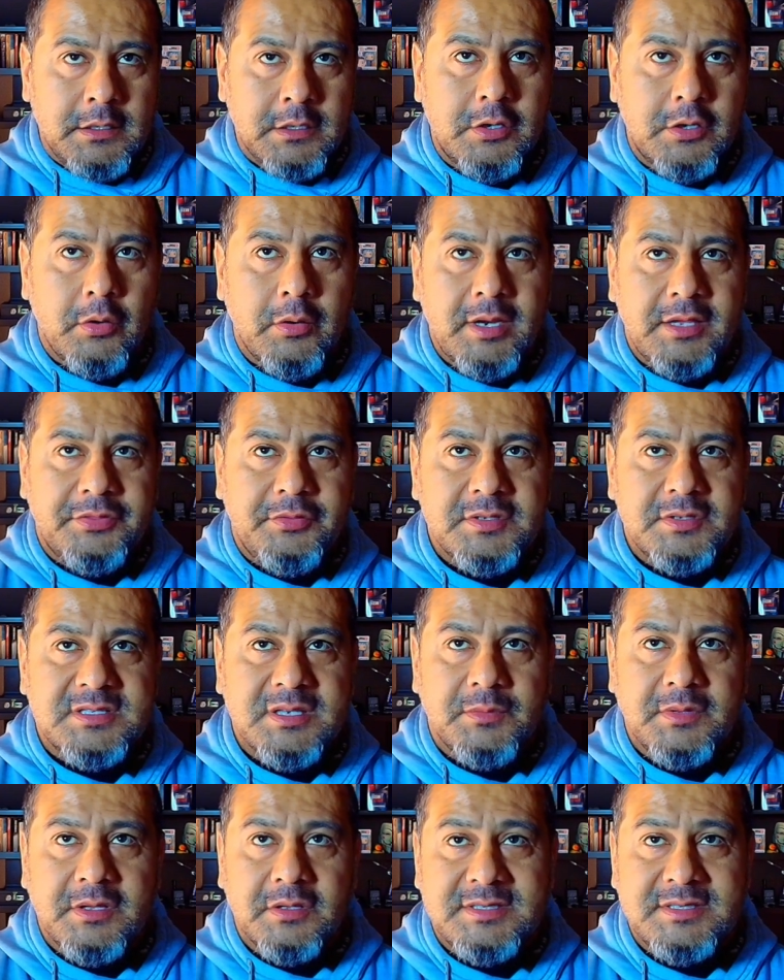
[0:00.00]
Going through
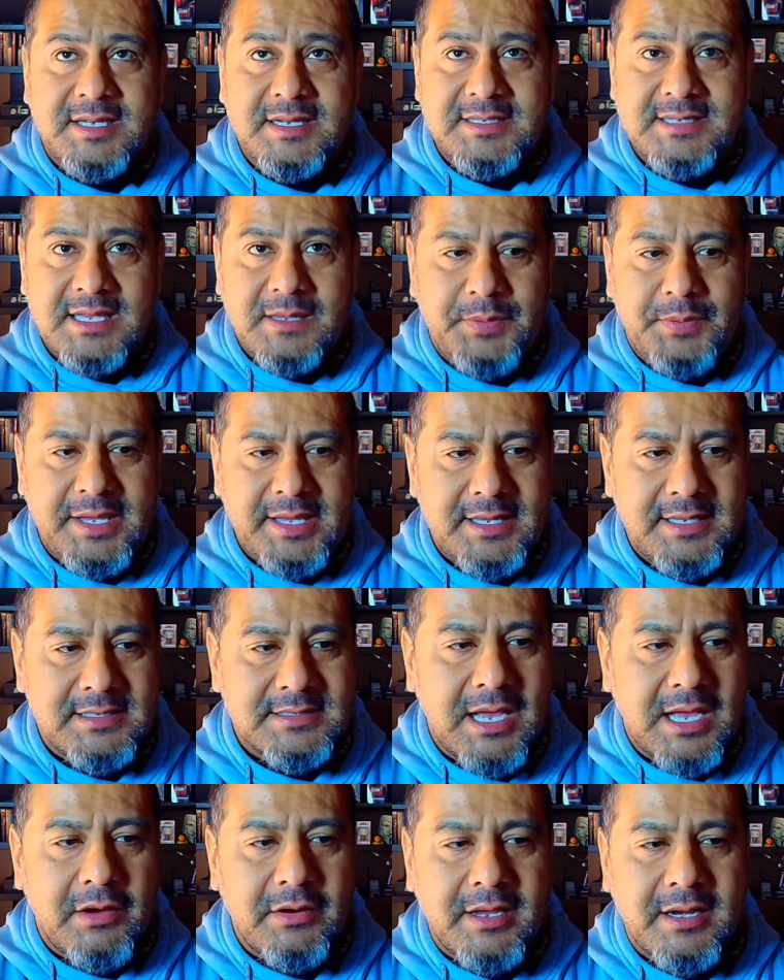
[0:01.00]
some of those TTPs,
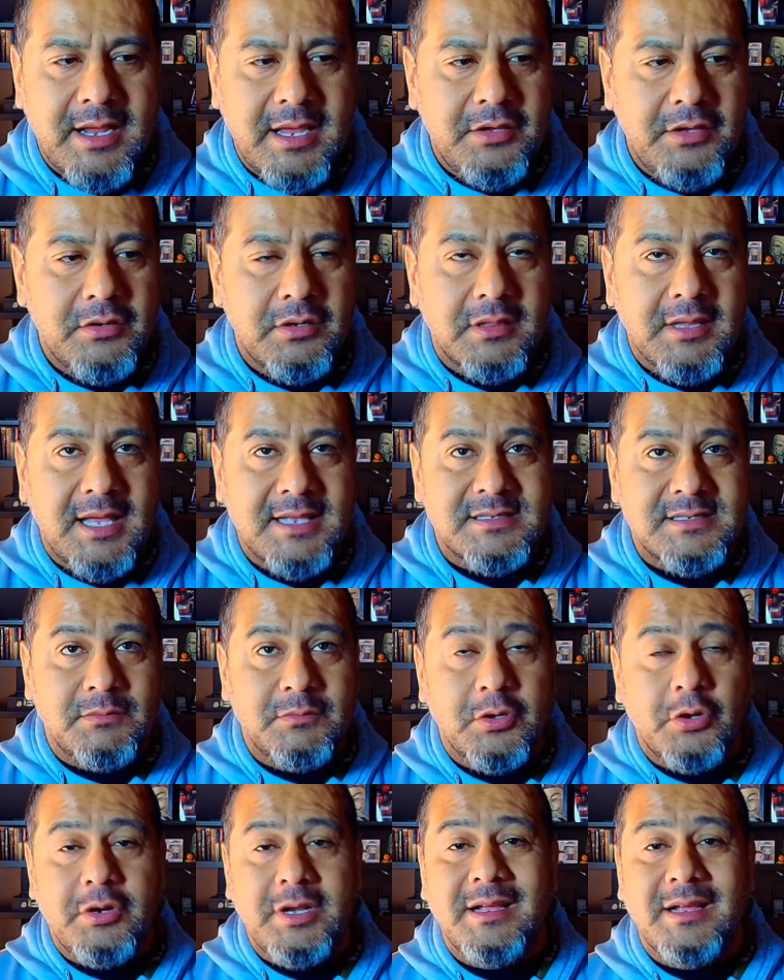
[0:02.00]
how can I utilize them?
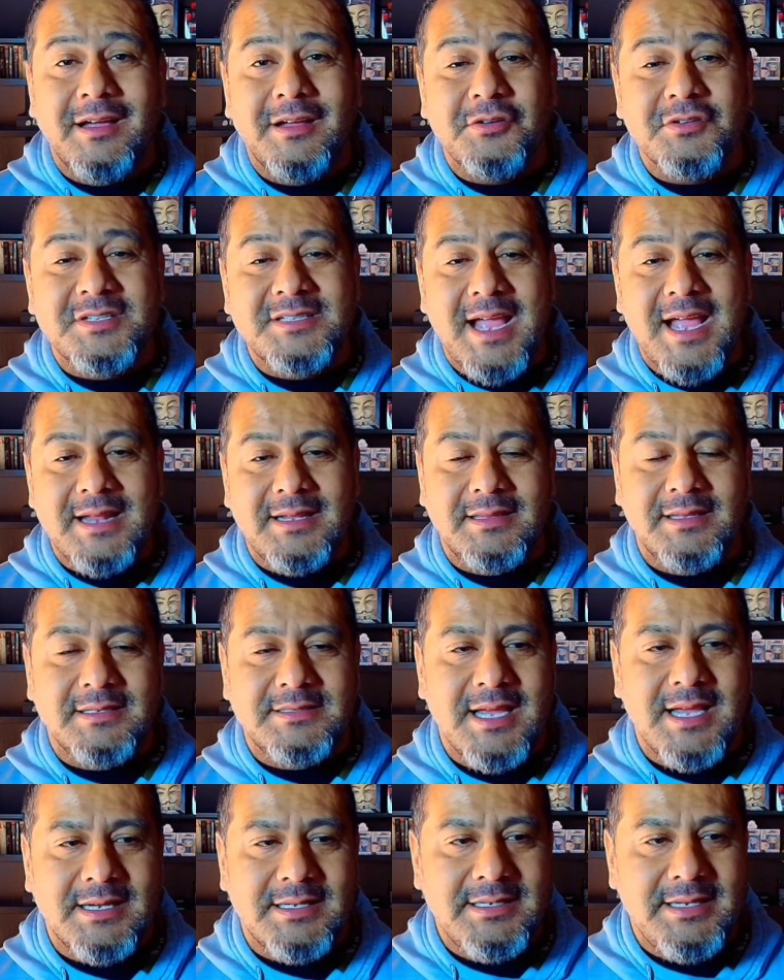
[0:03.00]
Learning, understanding the
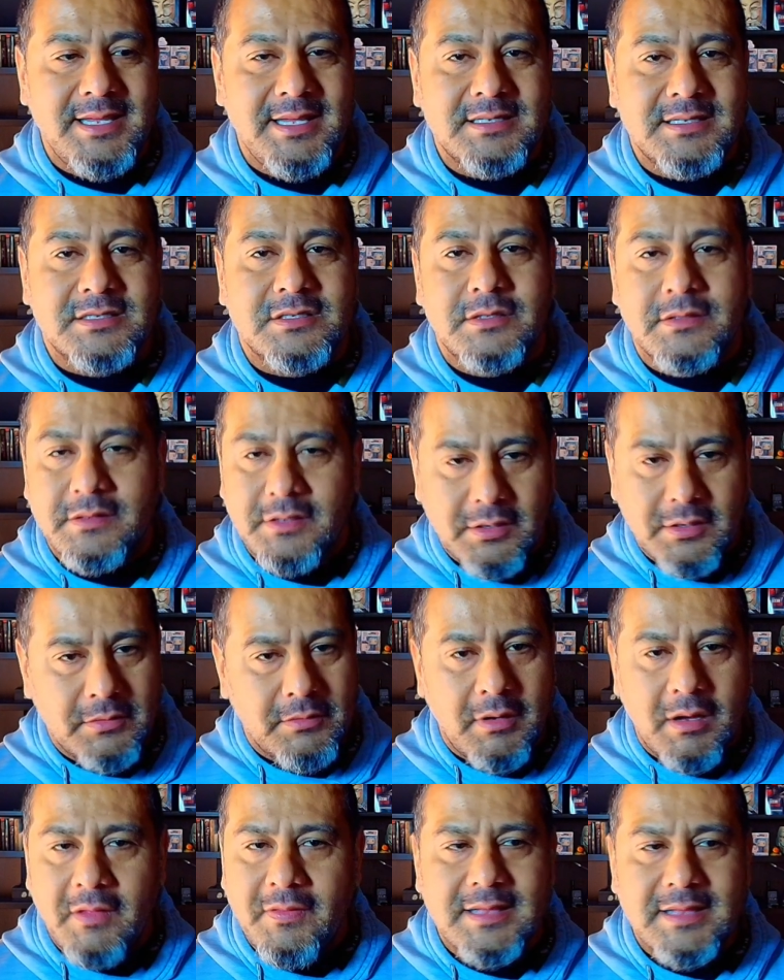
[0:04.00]
techniques, you know,
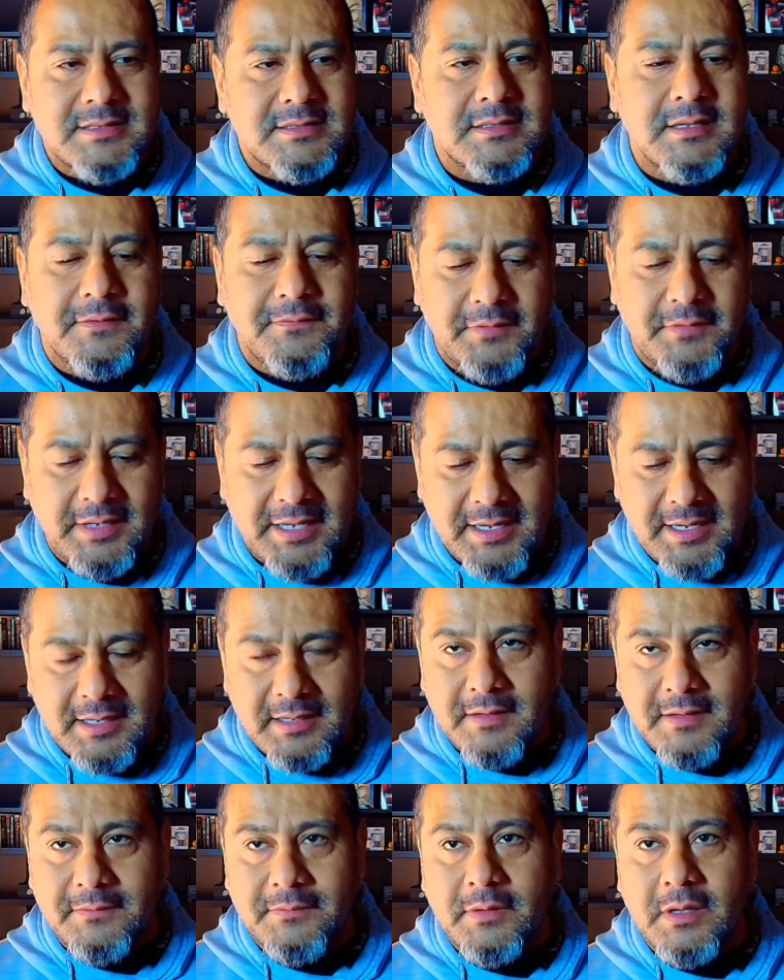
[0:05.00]
all that stuff. Getting
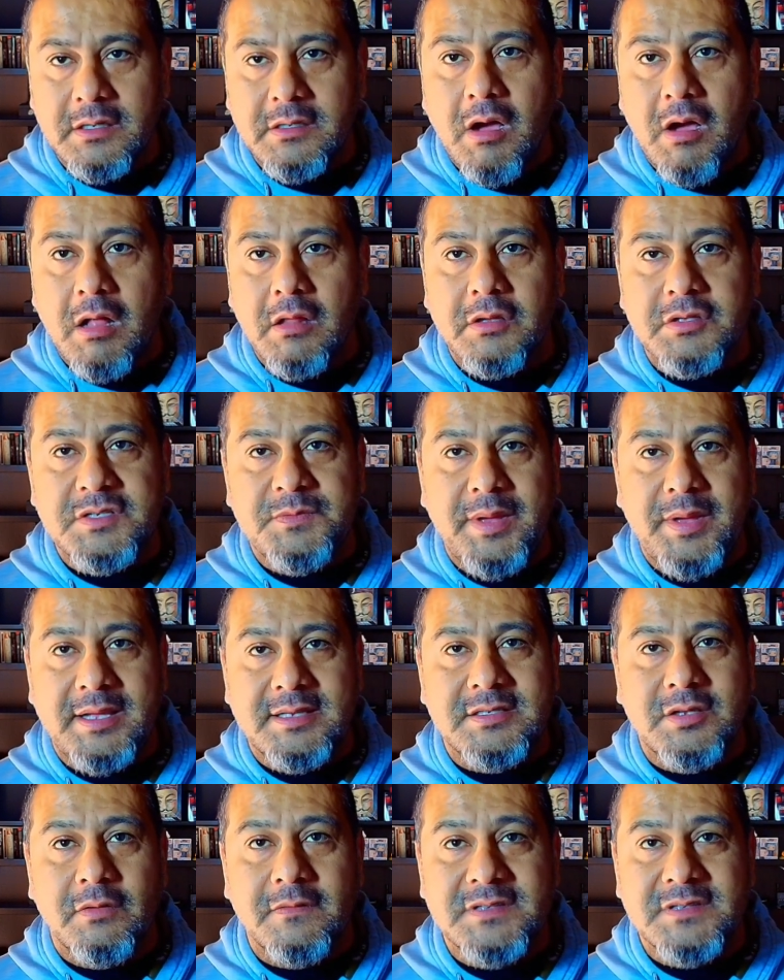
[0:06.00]
a knowledge
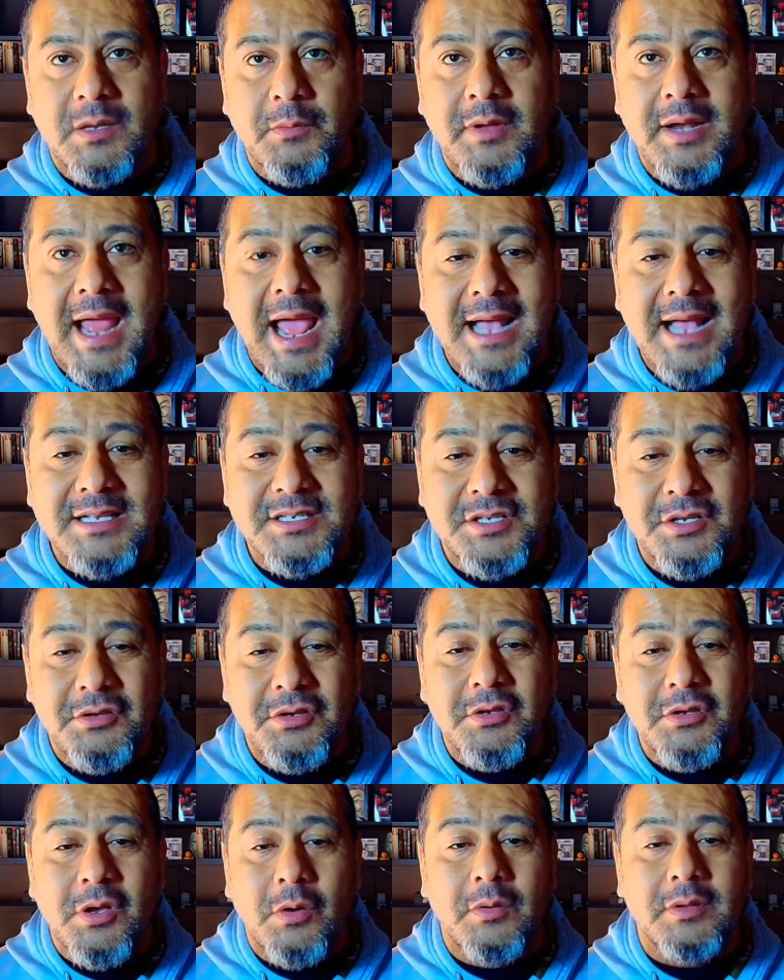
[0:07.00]
base. So if someone asks you,
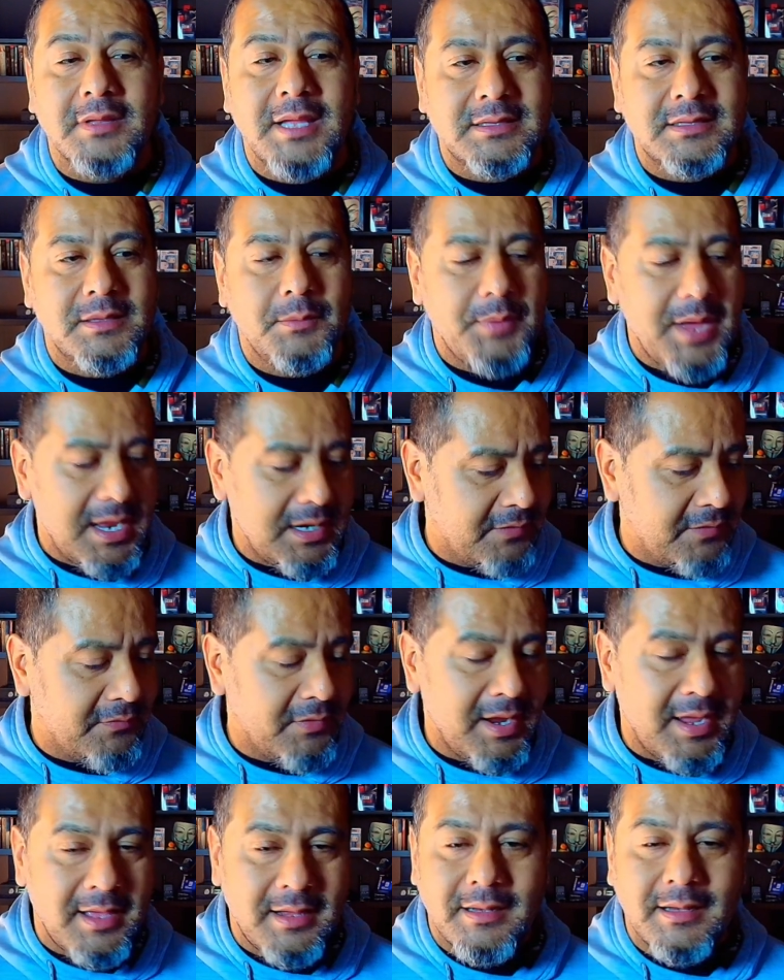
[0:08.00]
you know it like the back of your
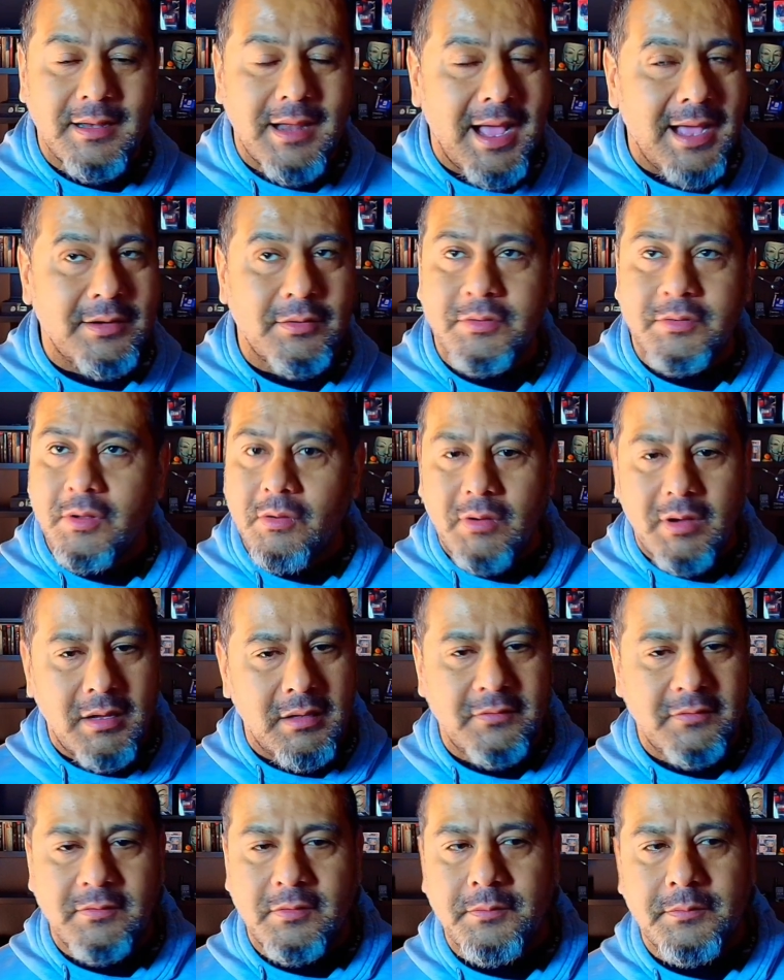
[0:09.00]
hand. And I don't know
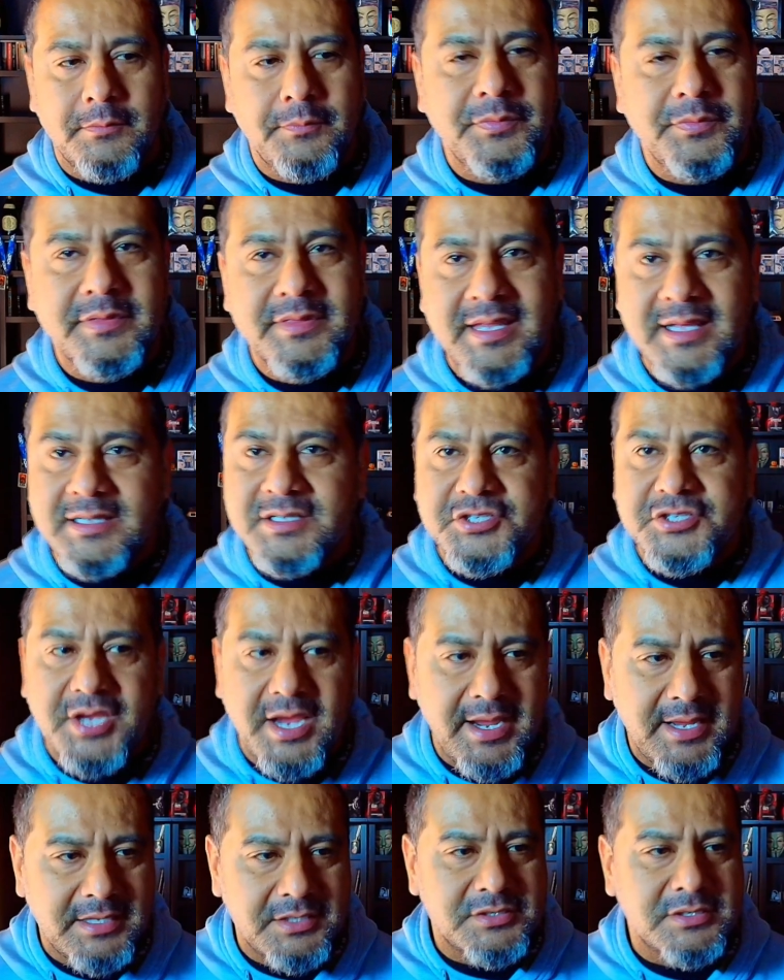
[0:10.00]
all of them. Things
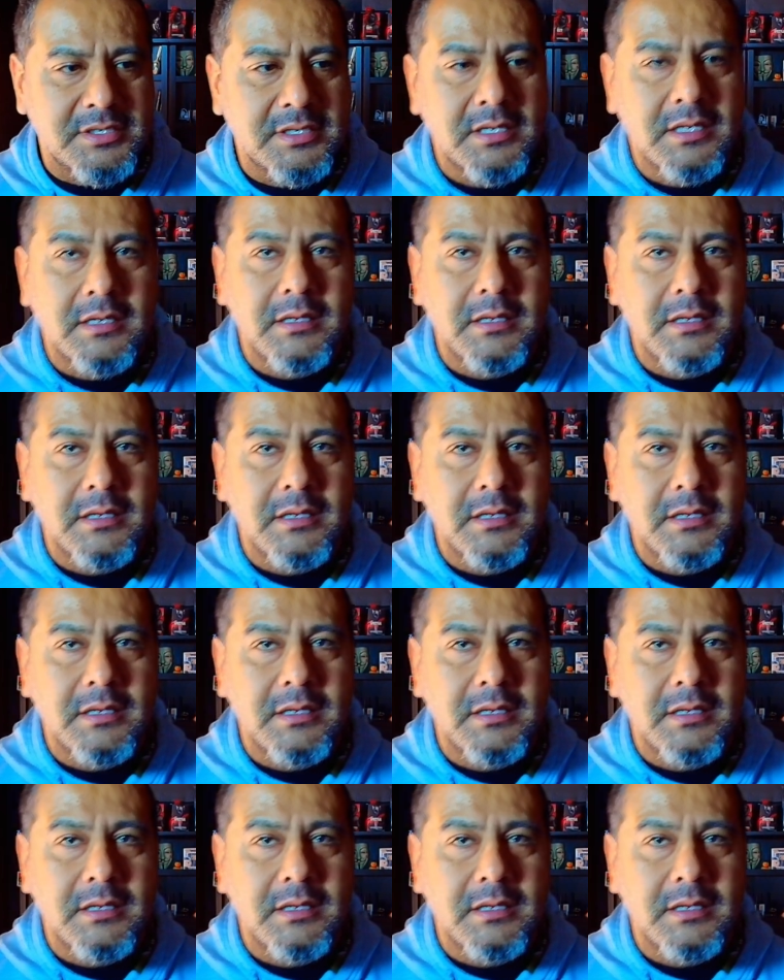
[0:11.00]
change.